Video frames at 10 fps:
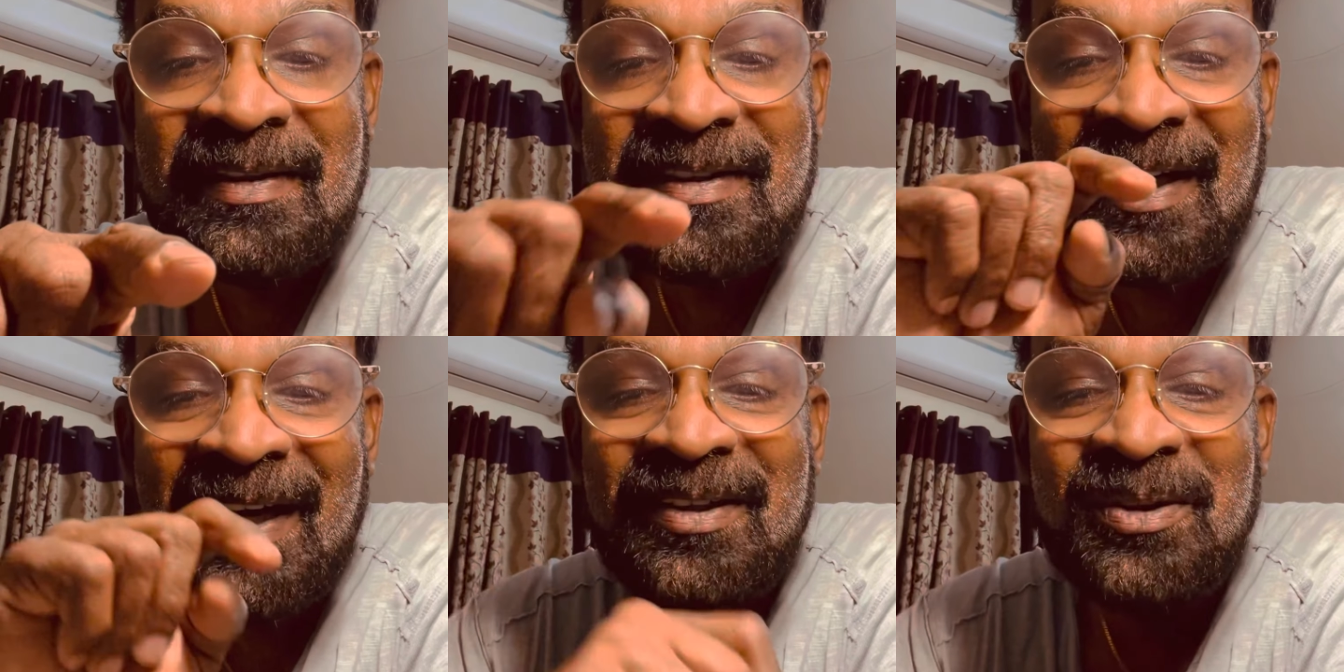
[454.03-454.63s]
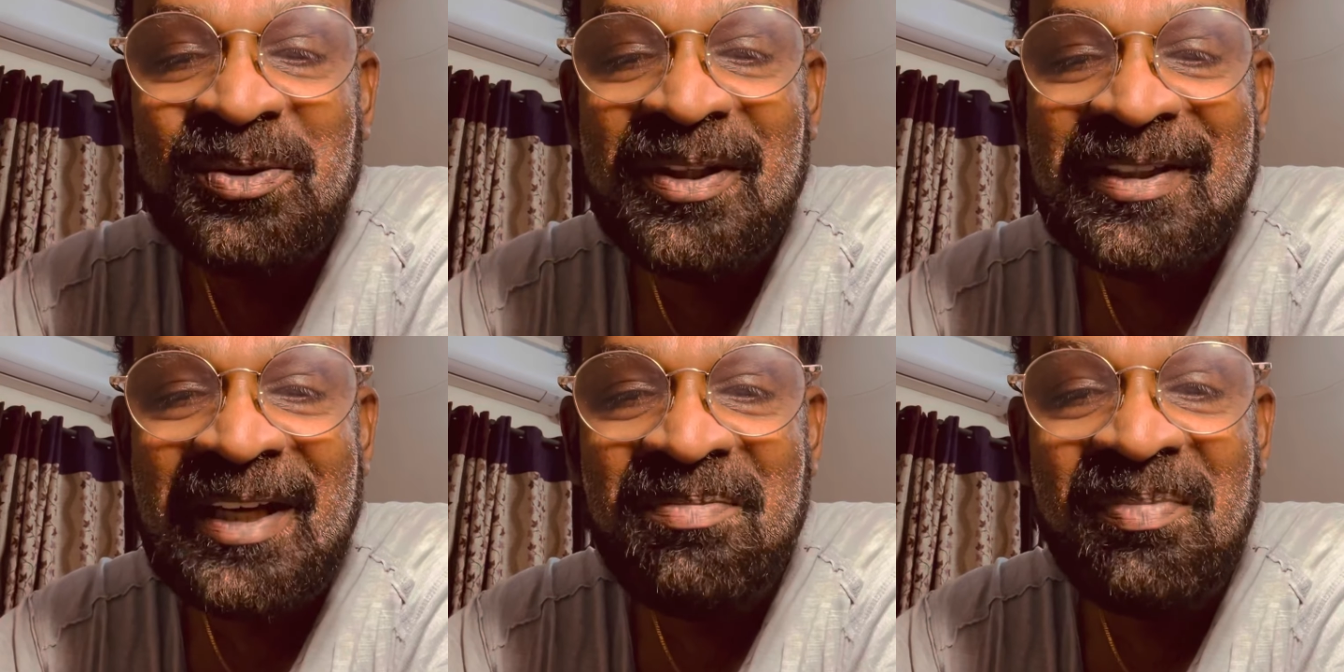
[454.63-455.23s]
Try to do the
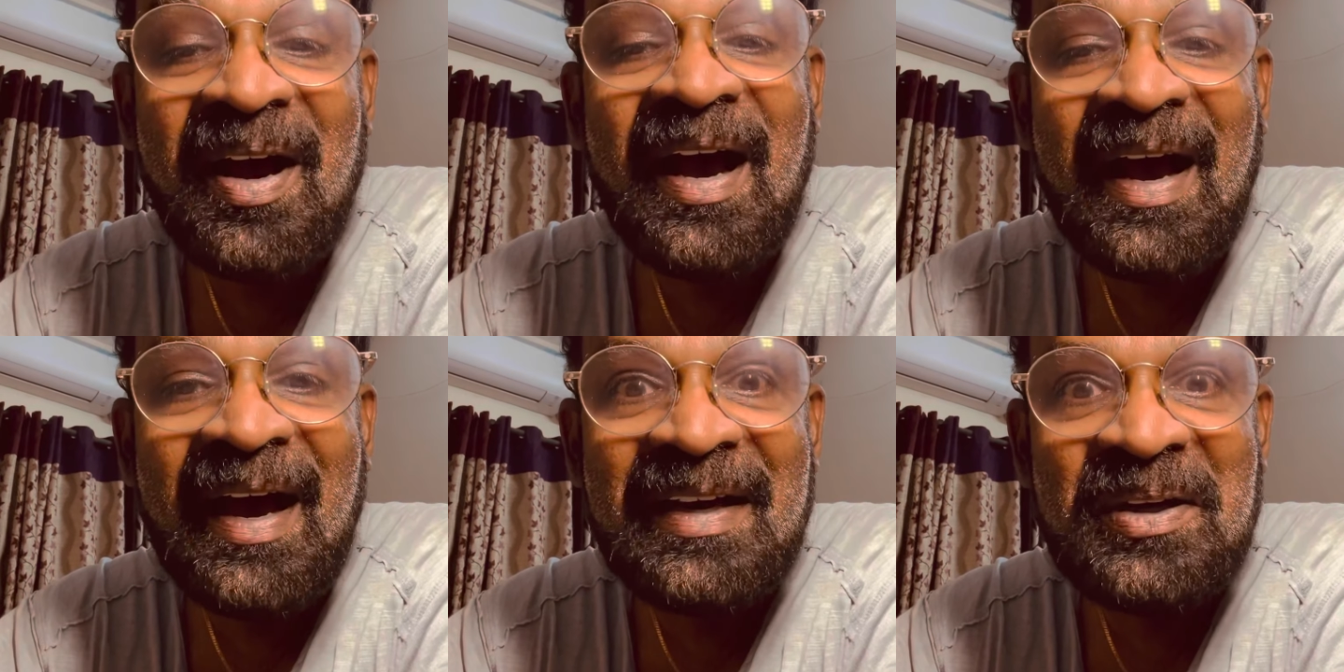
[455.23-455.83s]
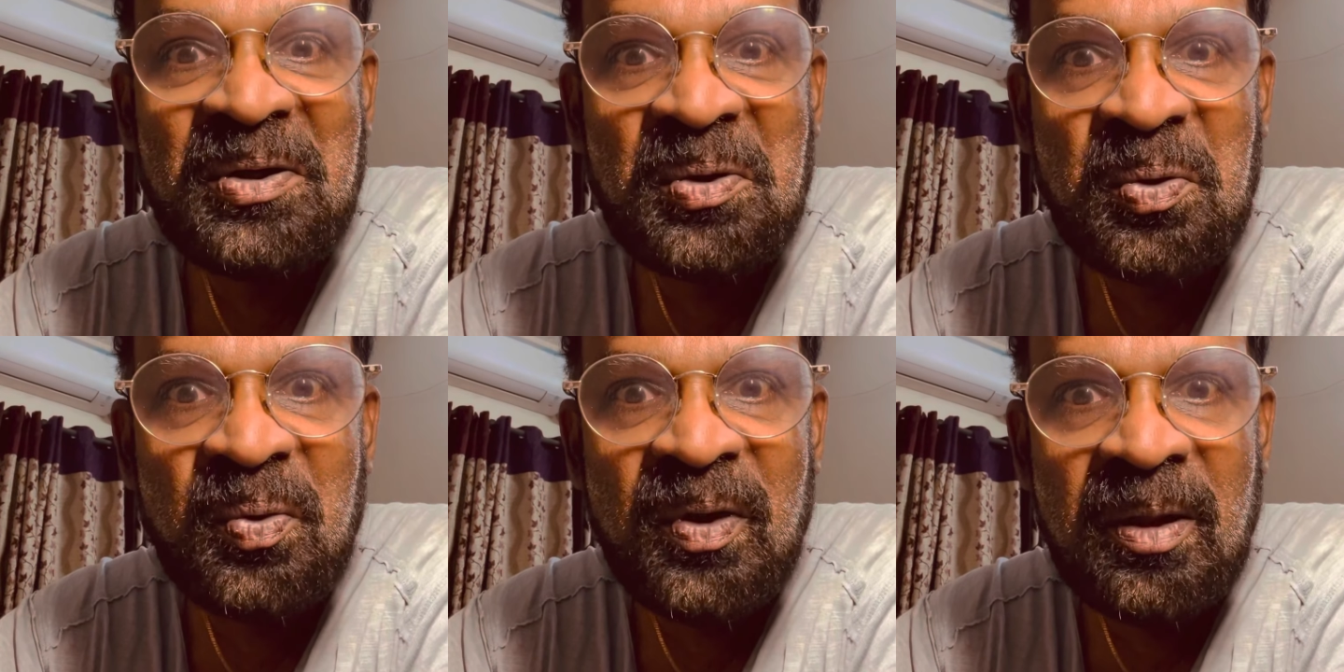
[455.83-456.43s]
same and you
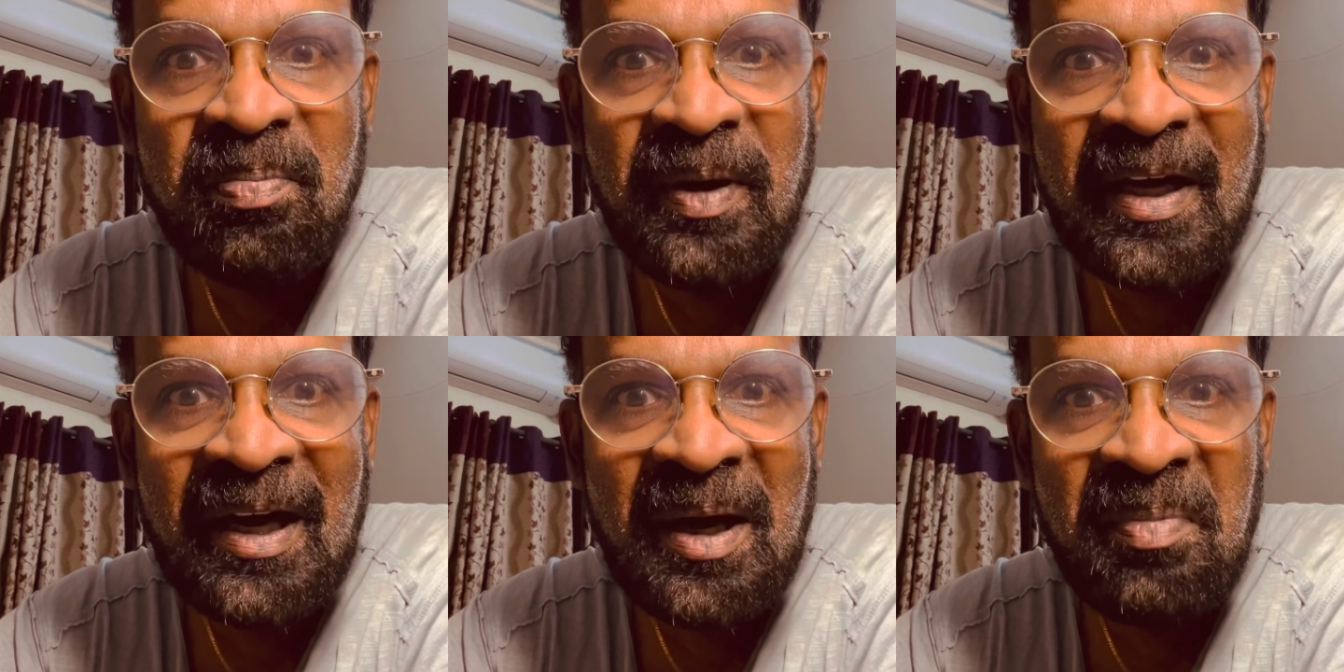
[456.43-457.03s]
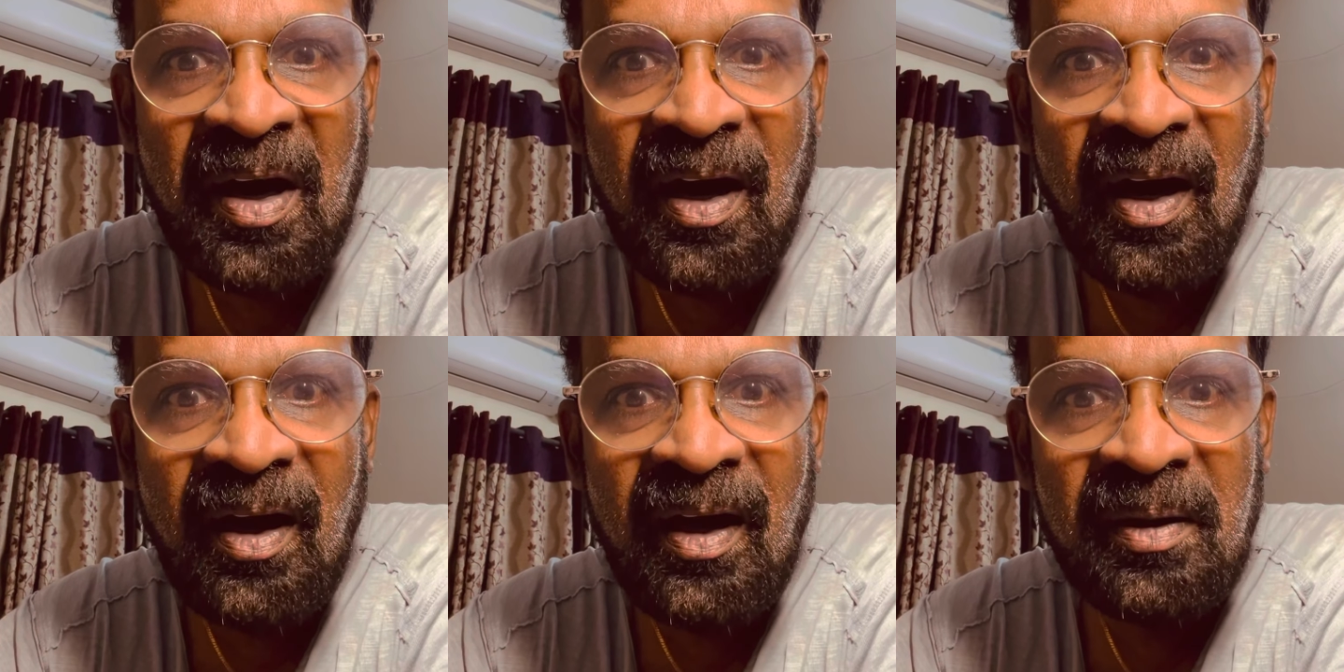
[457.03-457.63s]
will become
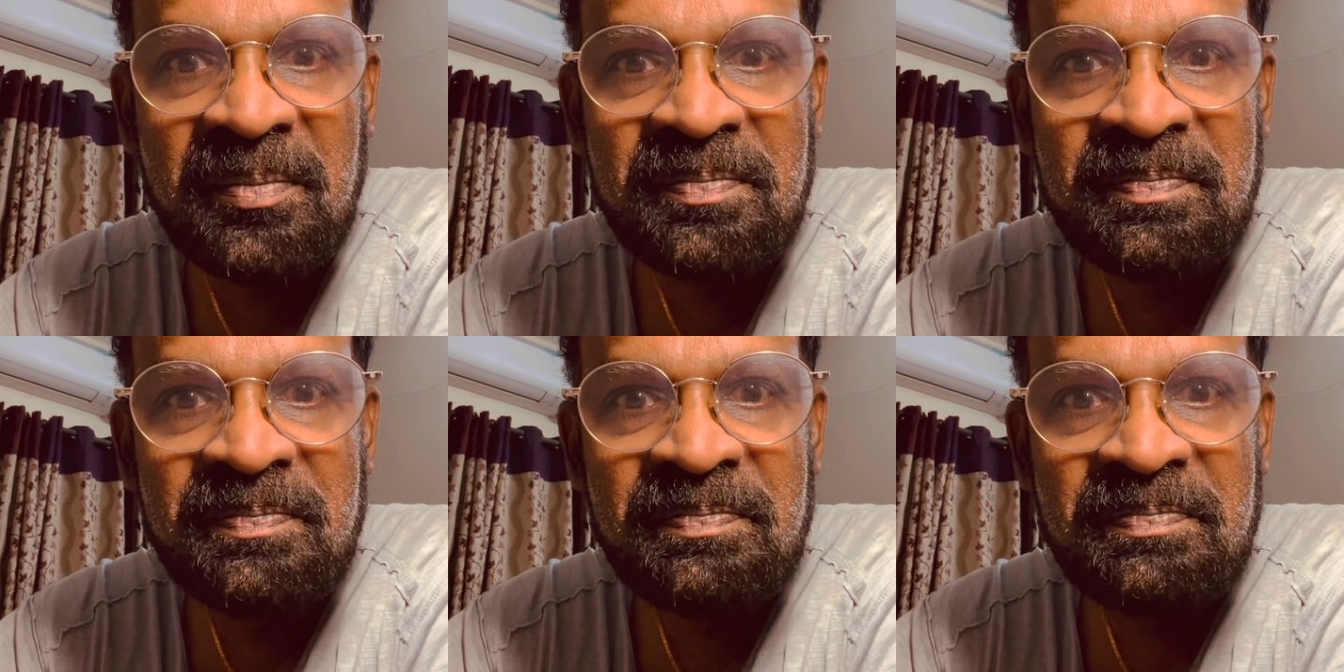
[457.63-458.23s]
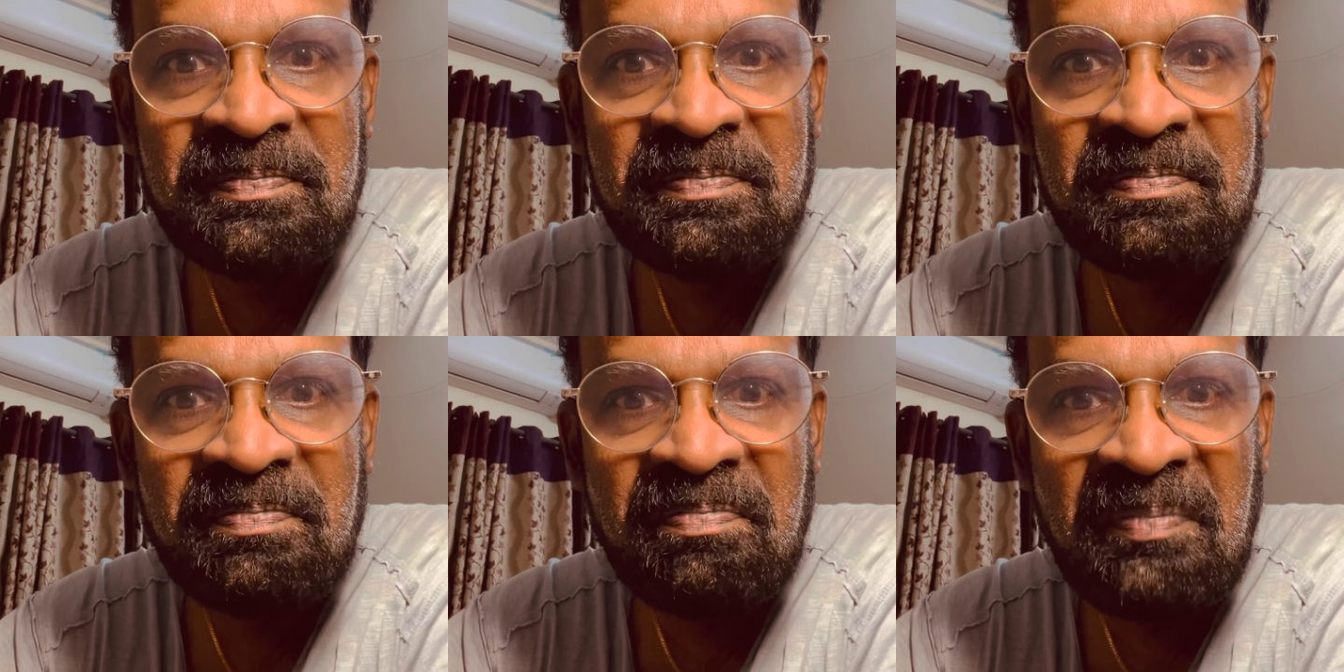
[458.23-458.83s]
a
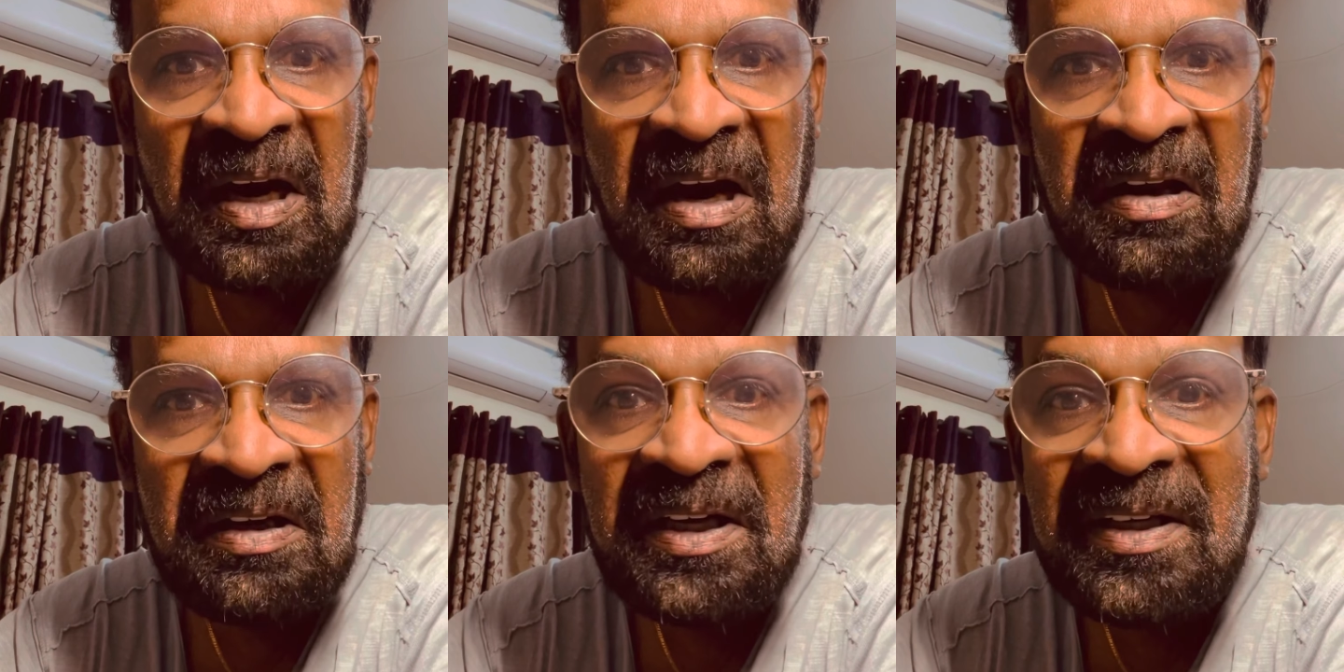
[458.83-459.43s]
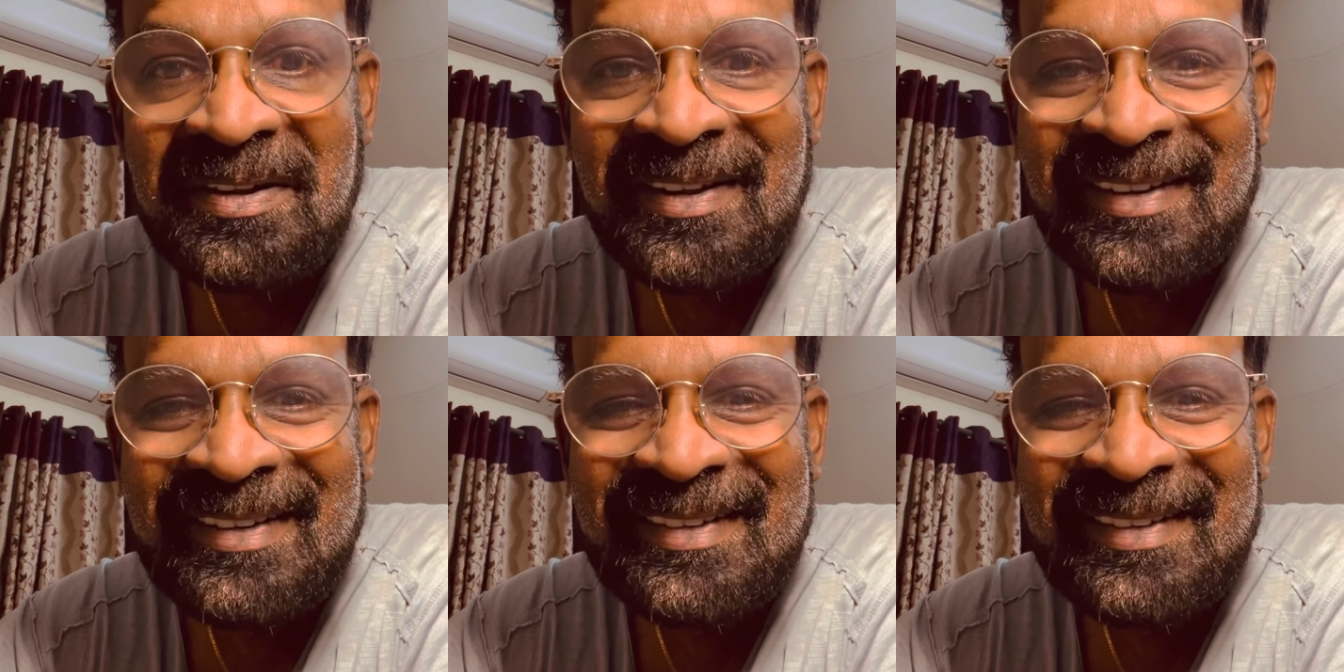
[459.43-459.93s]
mega leader.